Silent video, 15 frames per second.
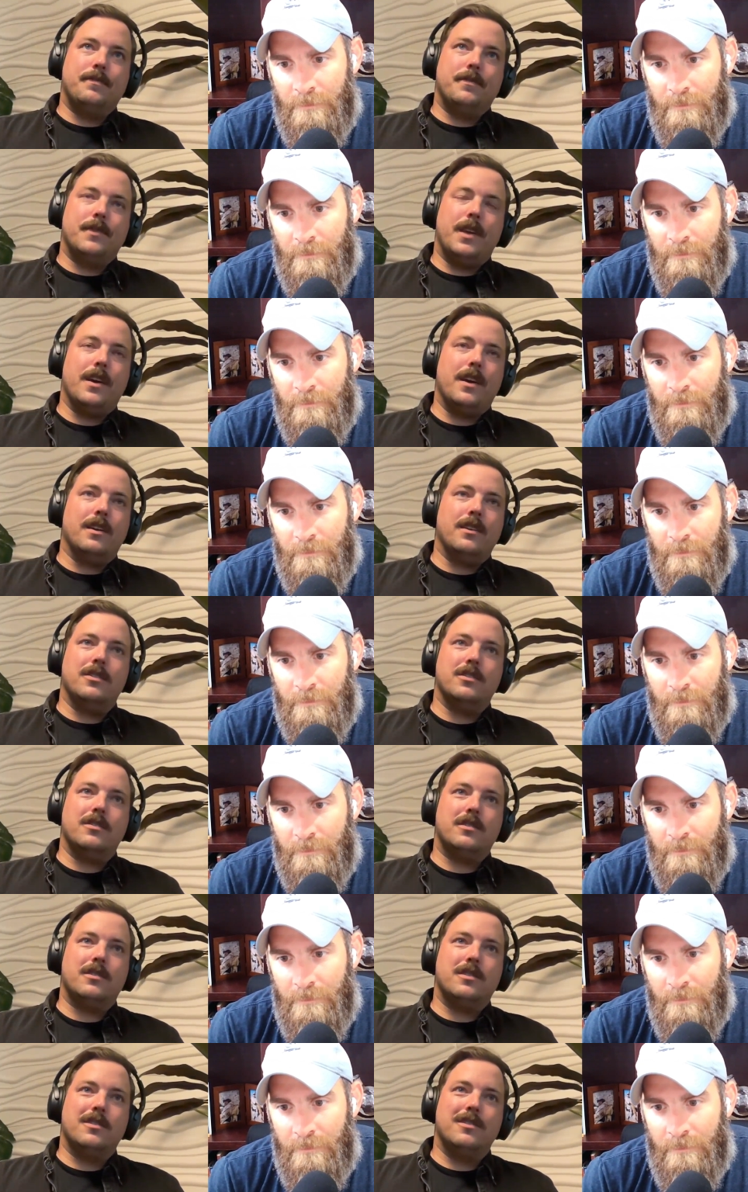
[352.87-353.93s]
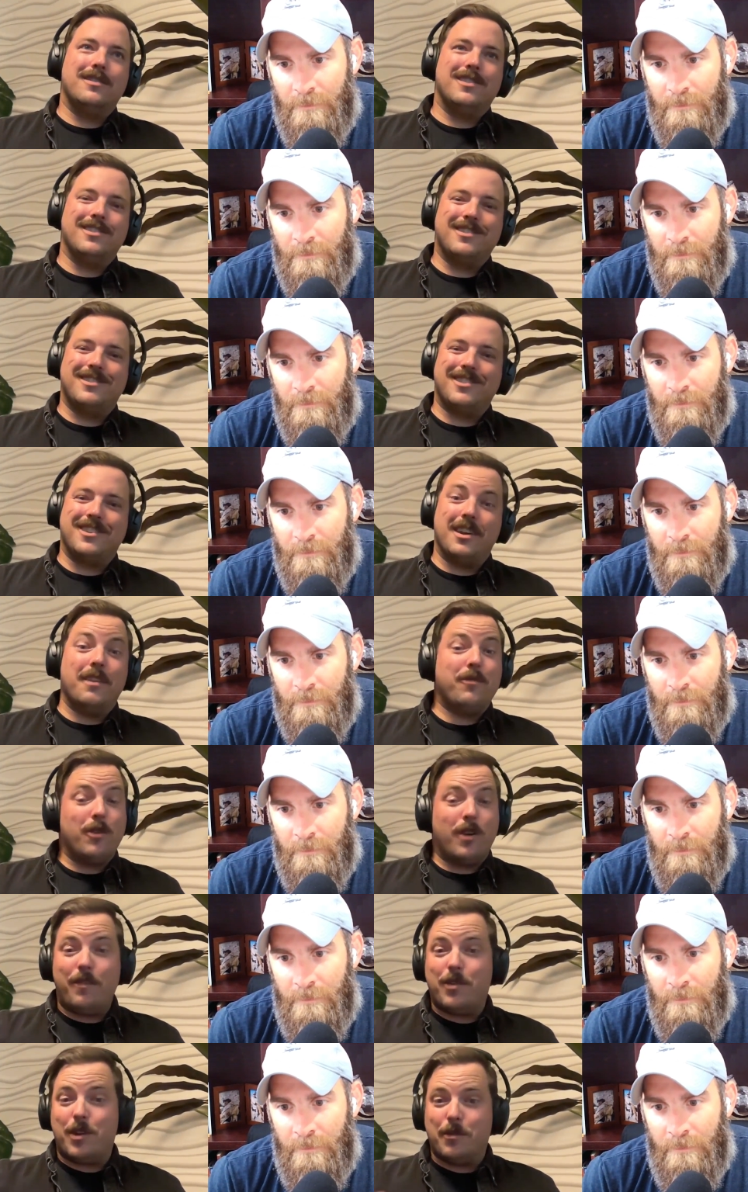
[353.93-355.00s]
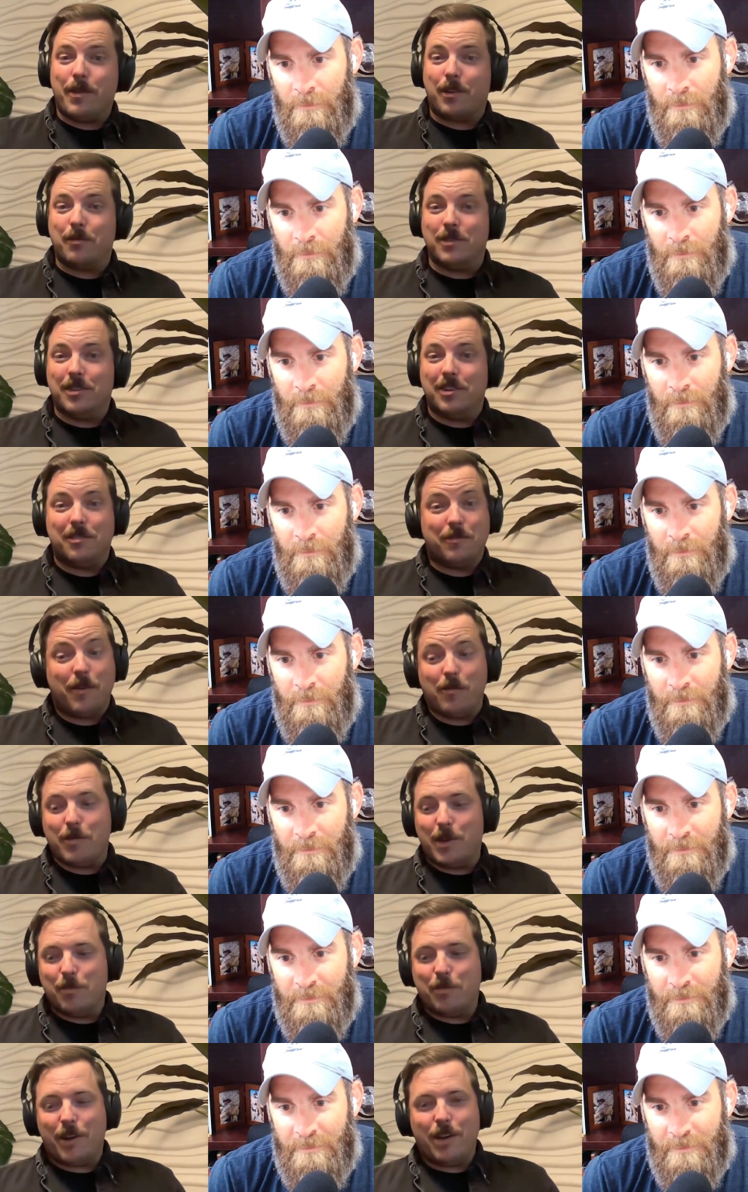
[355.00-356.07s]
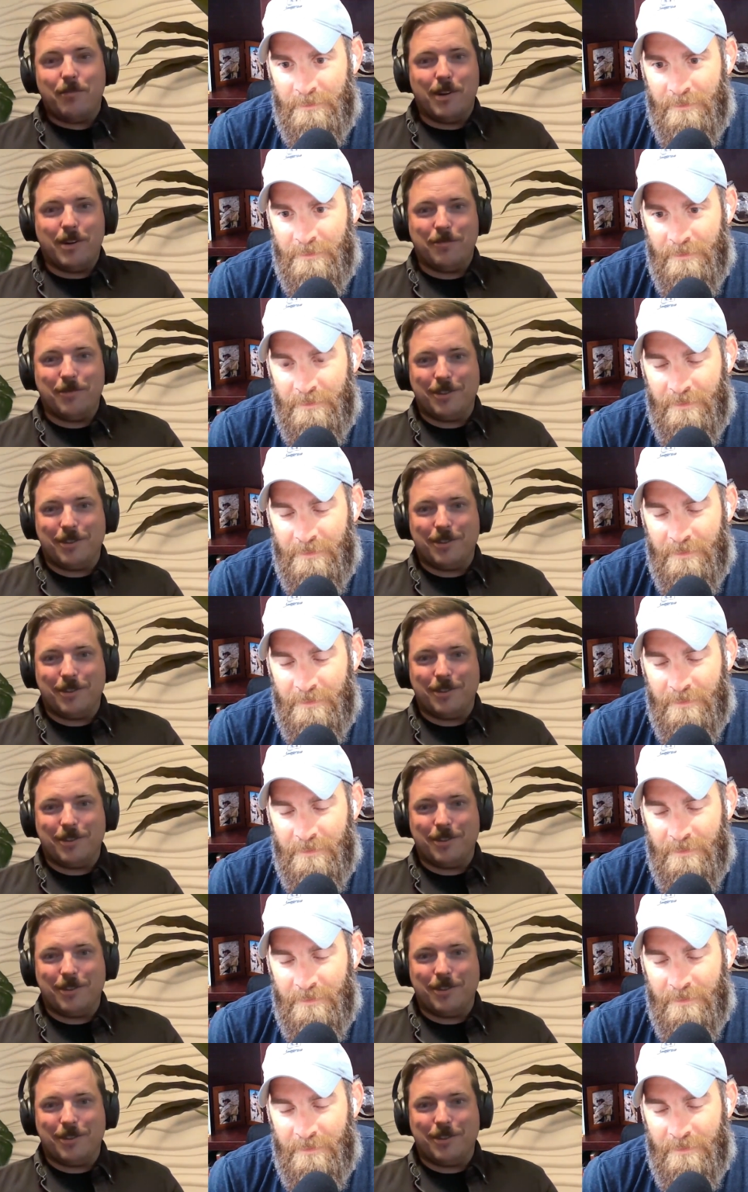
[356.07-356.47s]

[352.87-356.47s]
Speaker 1: yeah, just so if you have any recommendations, if you've ever been to Panama, I would